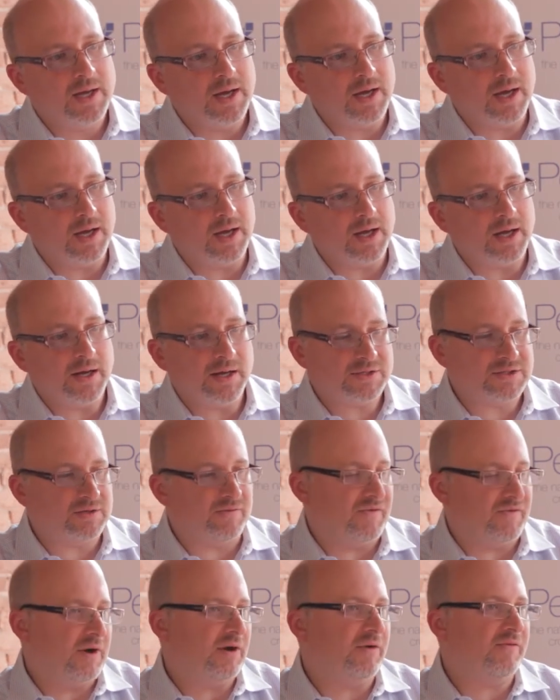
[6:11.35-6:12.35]
to
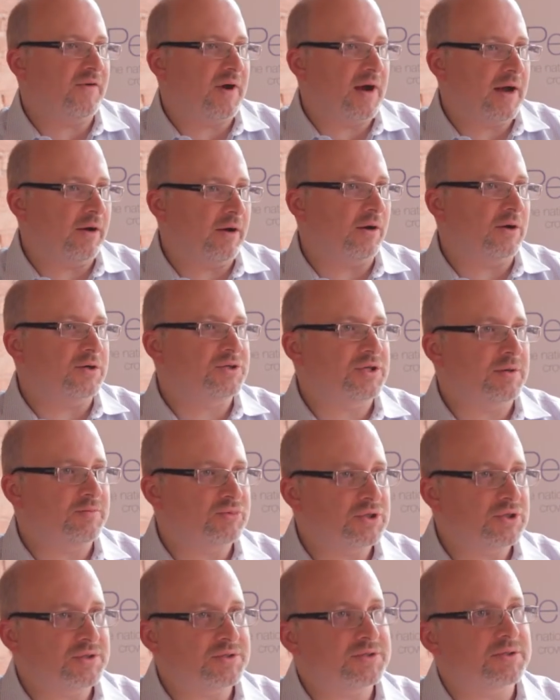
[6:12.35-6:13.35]
verify our
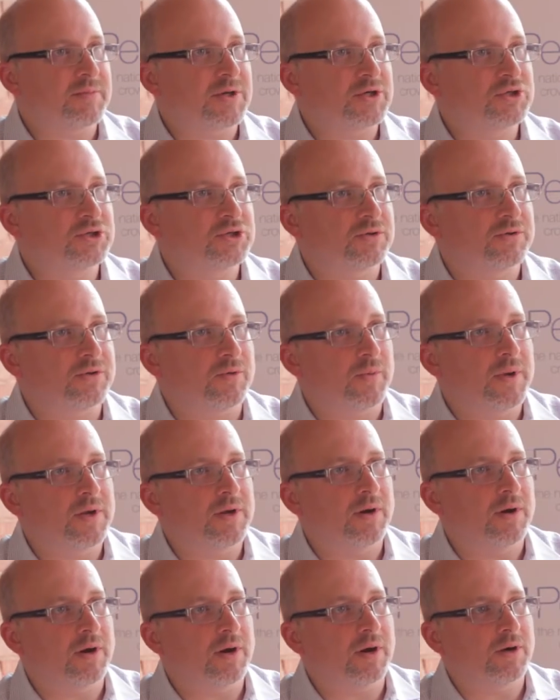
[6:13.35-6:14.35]
assumptions and make sure that
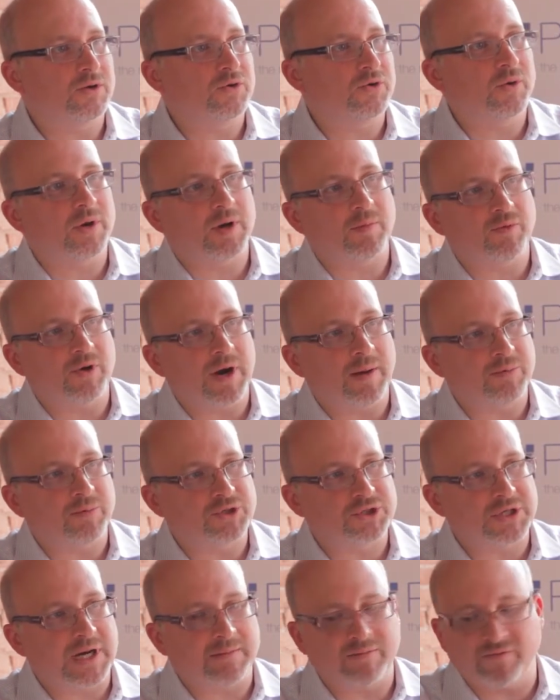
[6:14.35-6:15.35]
we are doing a proper
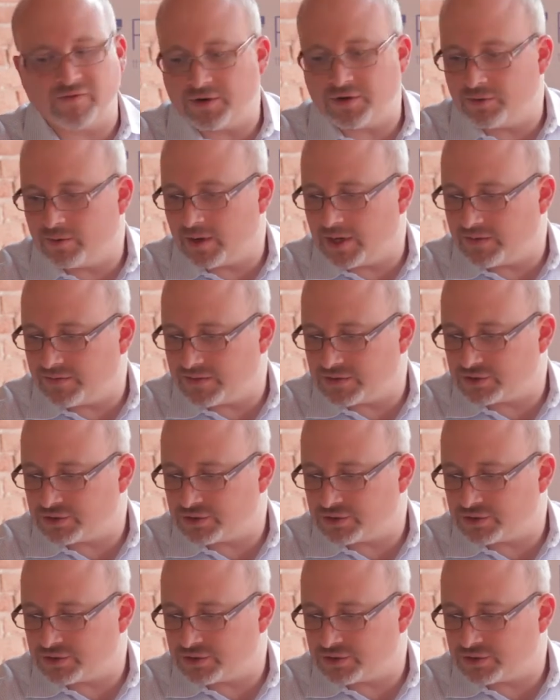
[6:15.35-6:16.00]
job of underwriting these